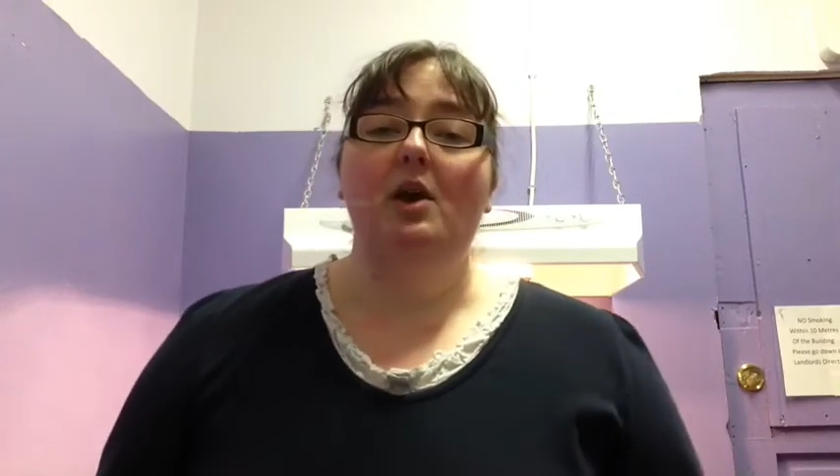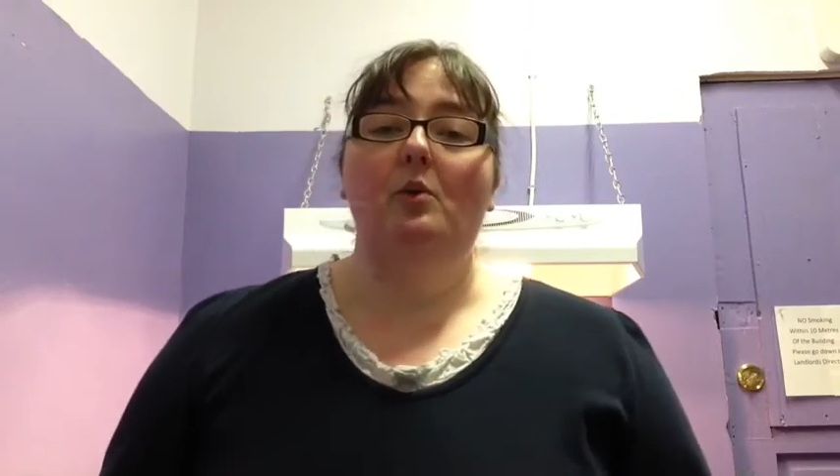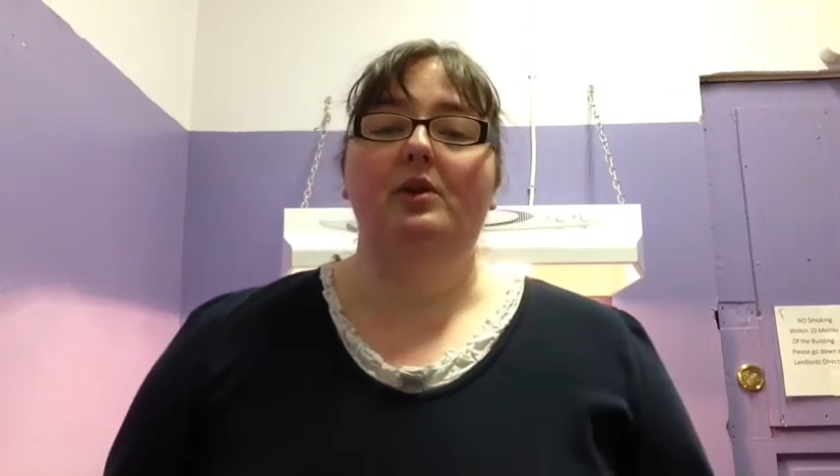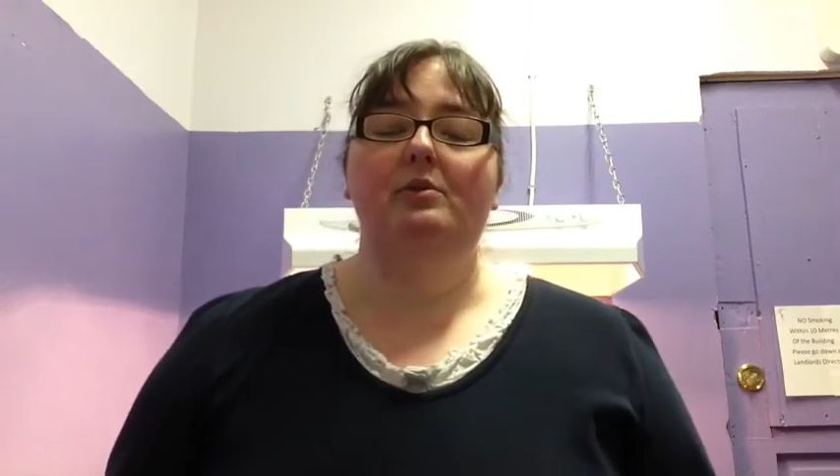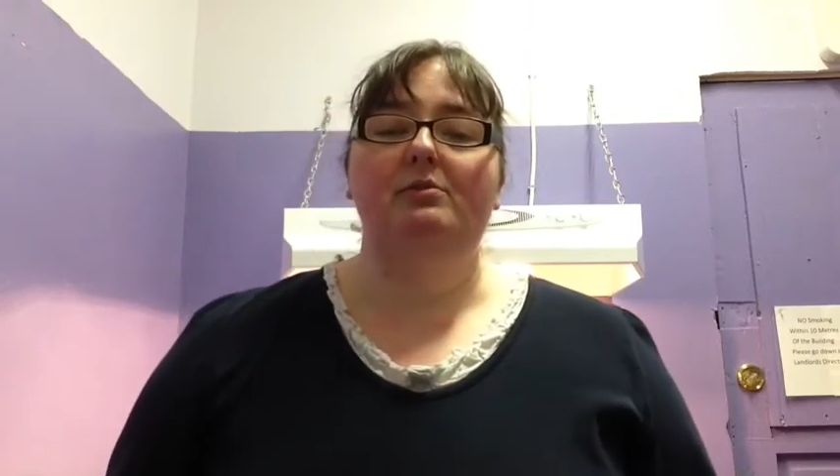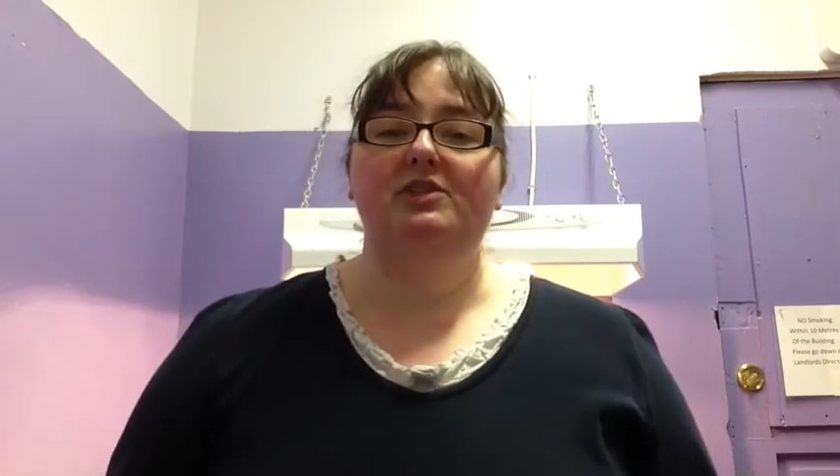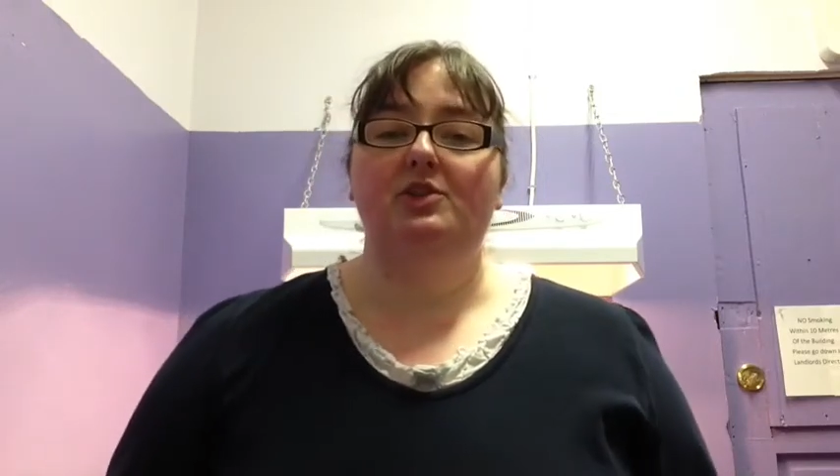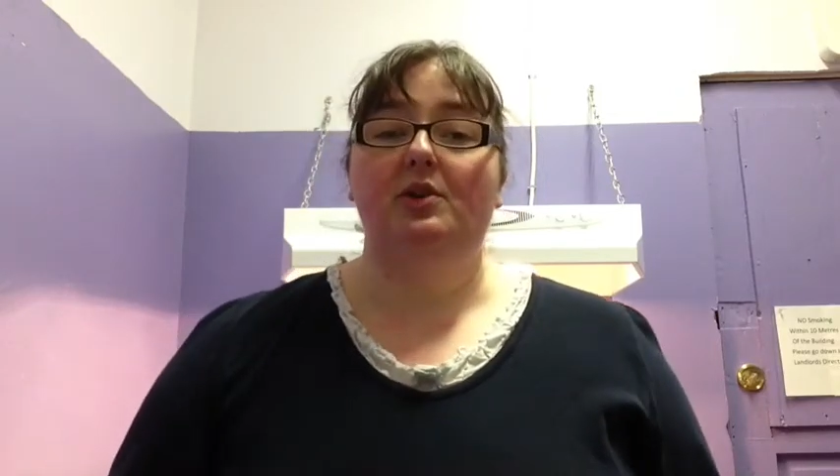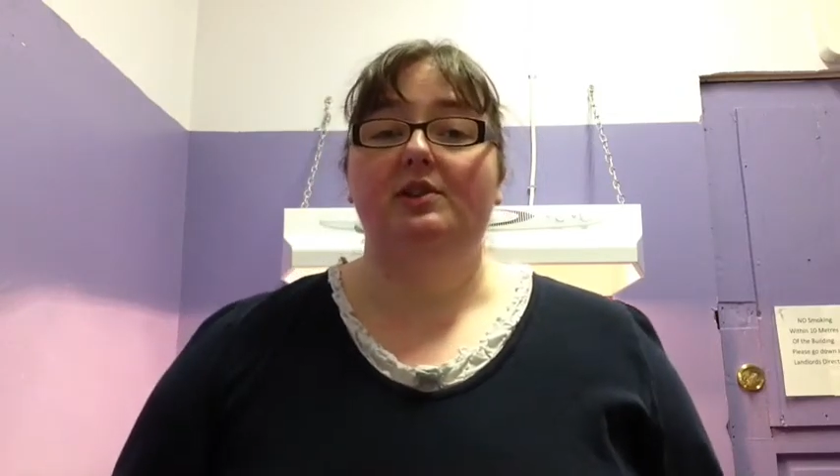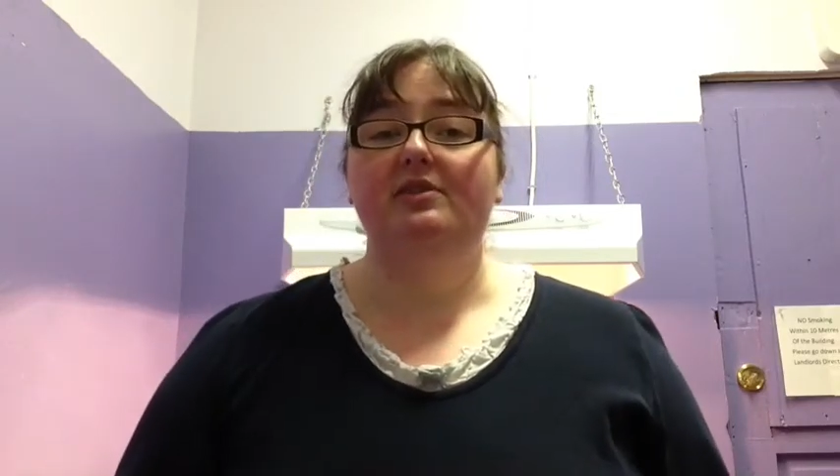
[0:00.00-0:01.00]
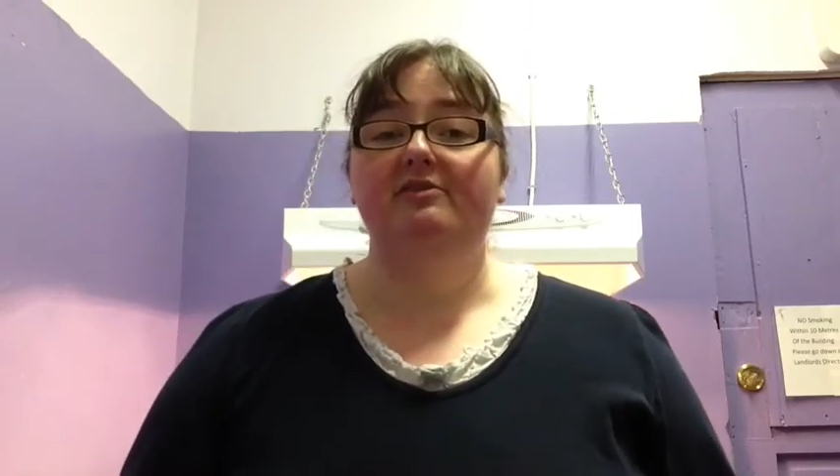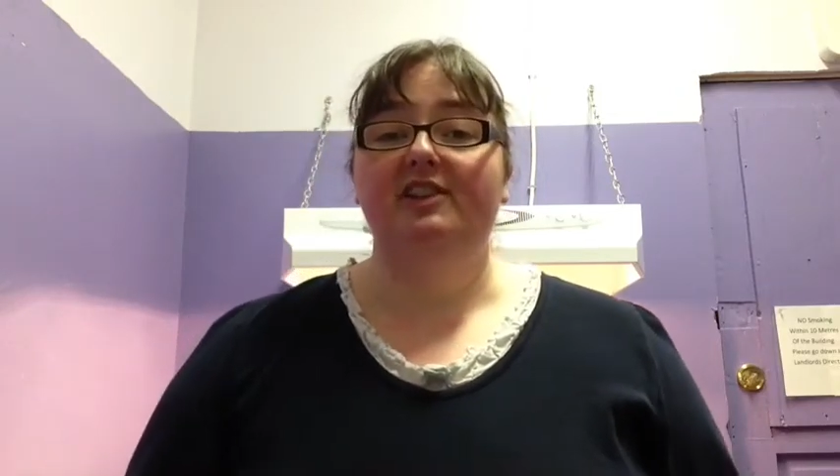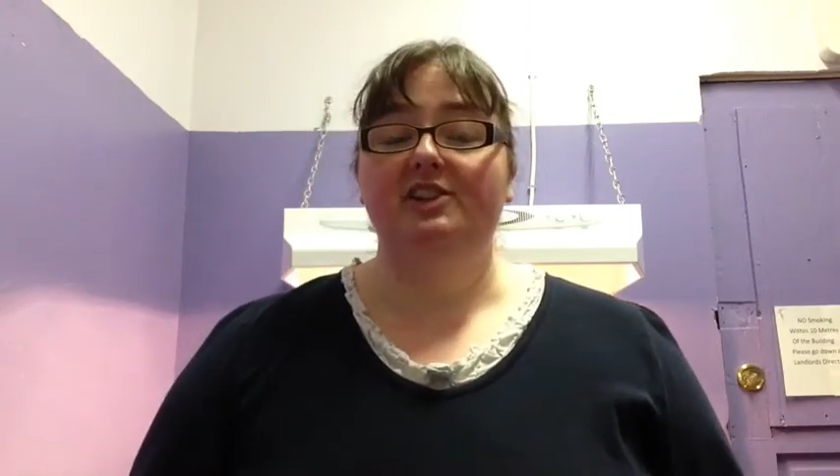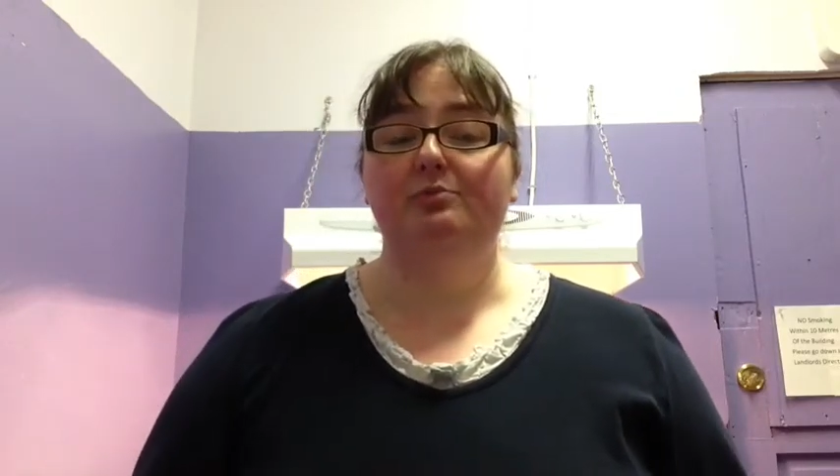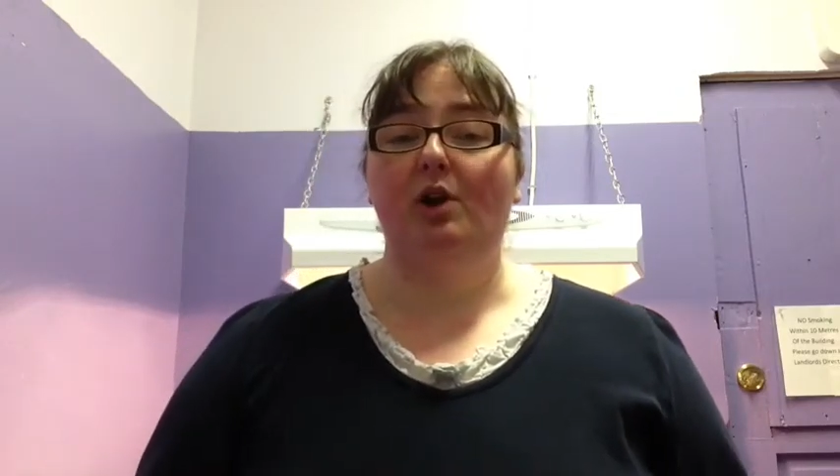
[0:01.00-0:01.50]
we will be showing you the
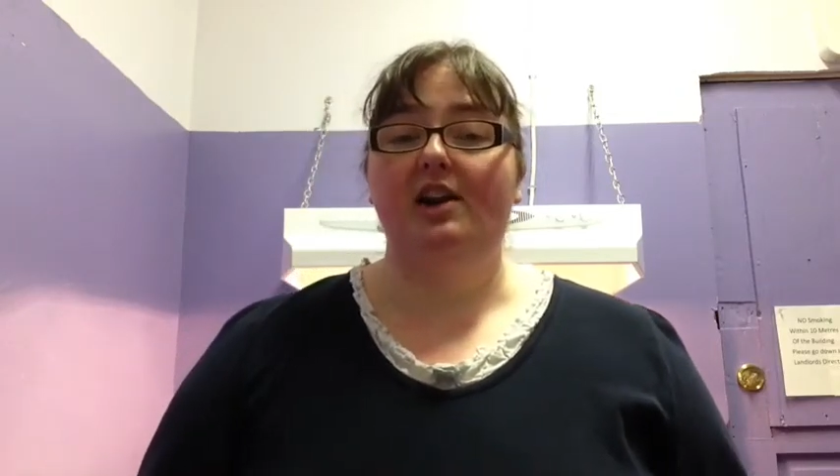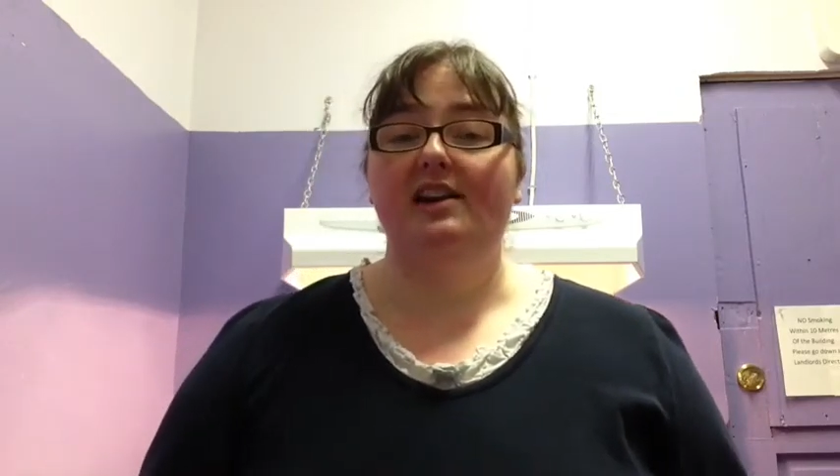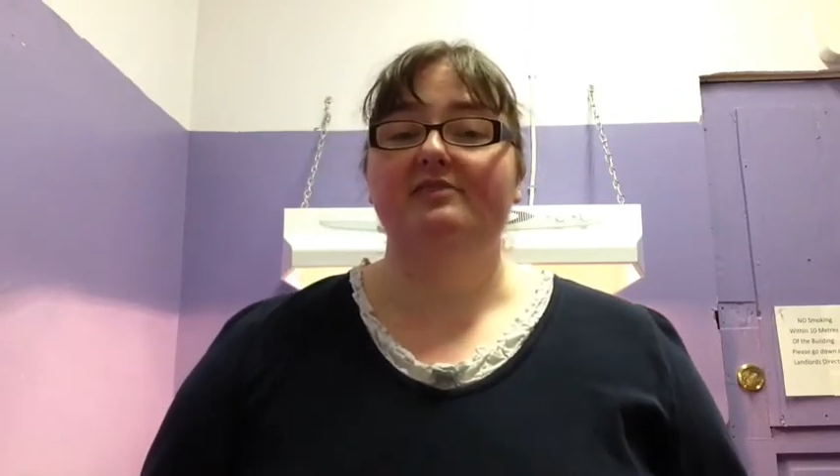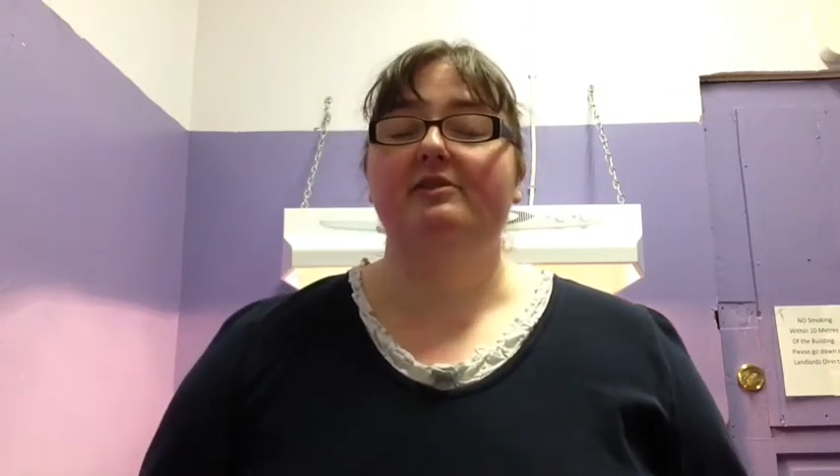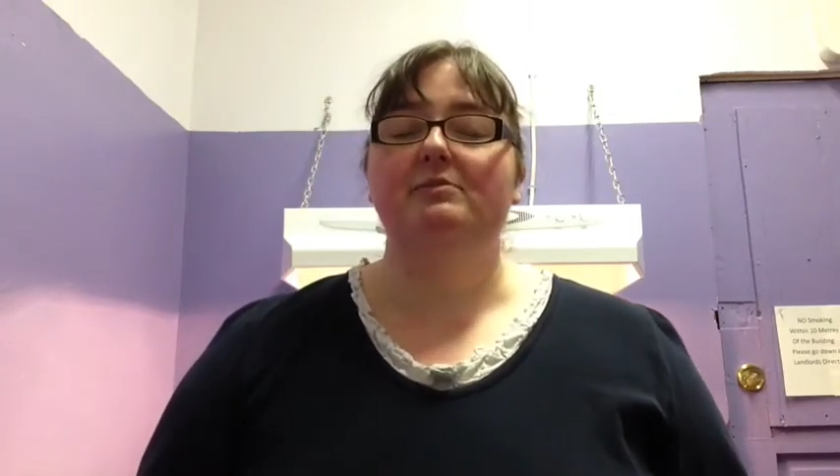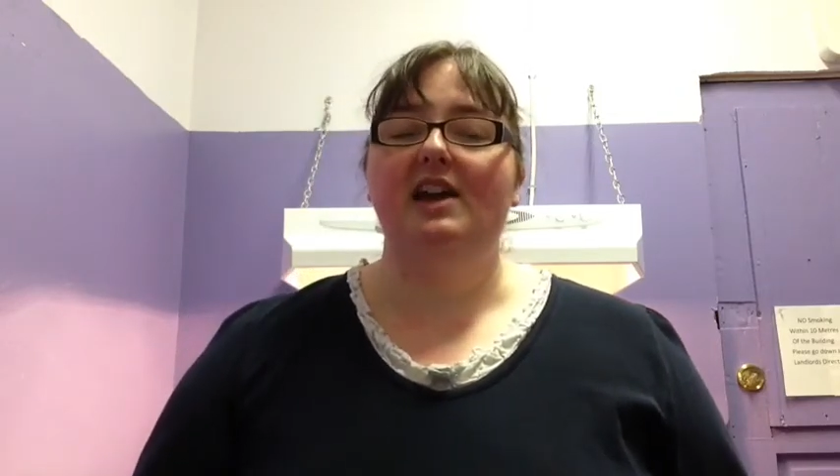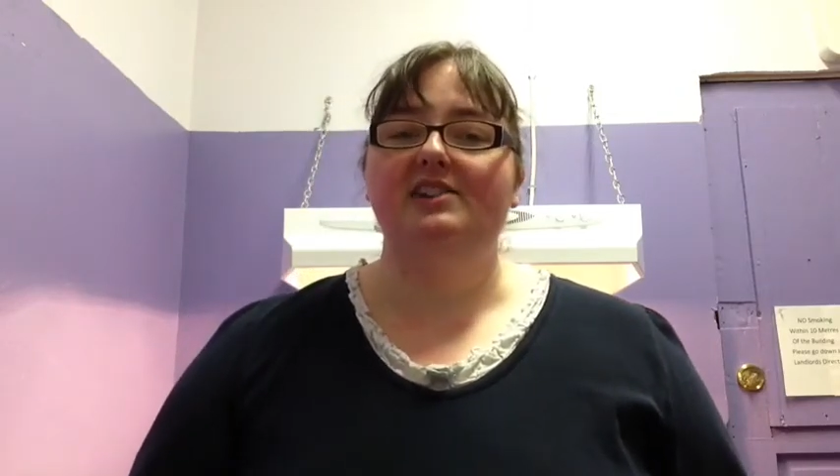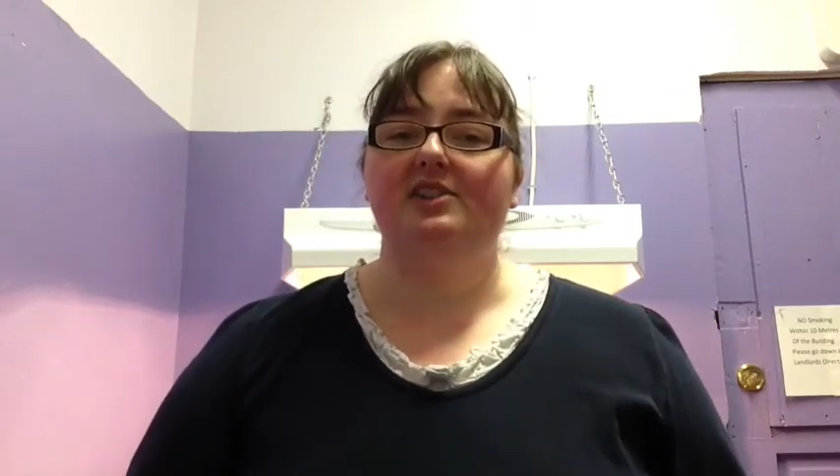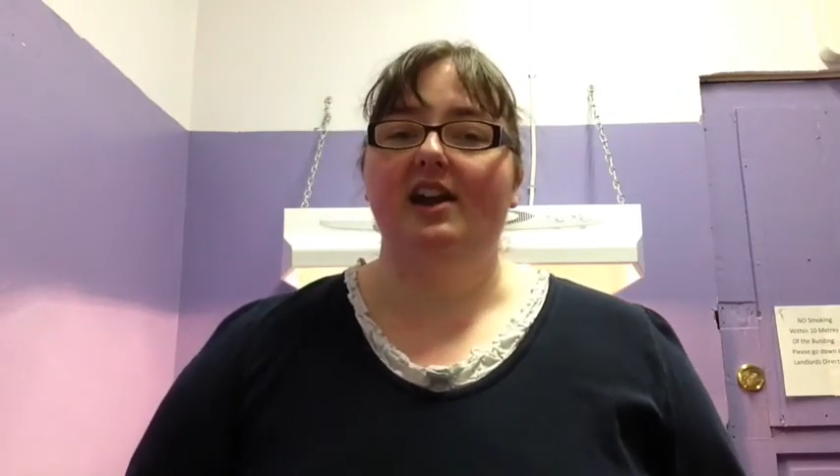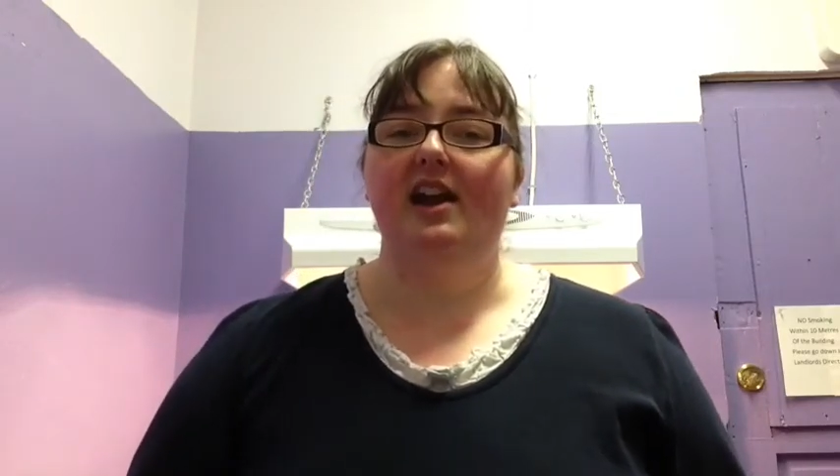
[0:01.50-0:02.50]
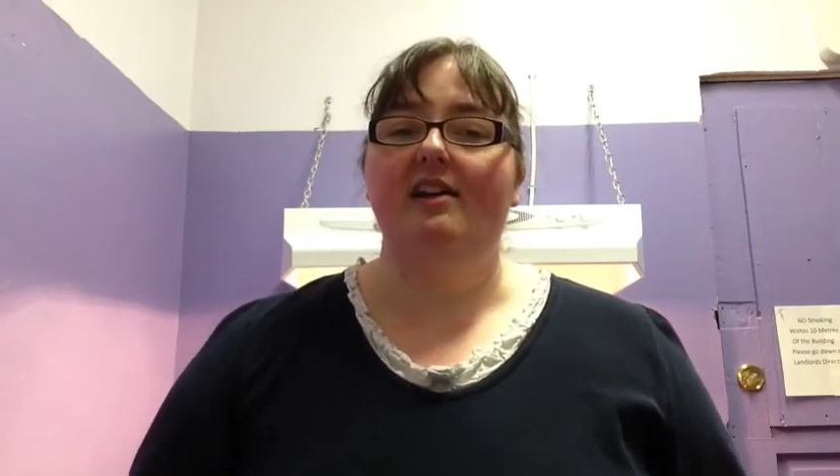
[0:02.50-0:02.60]
finished product from yesterday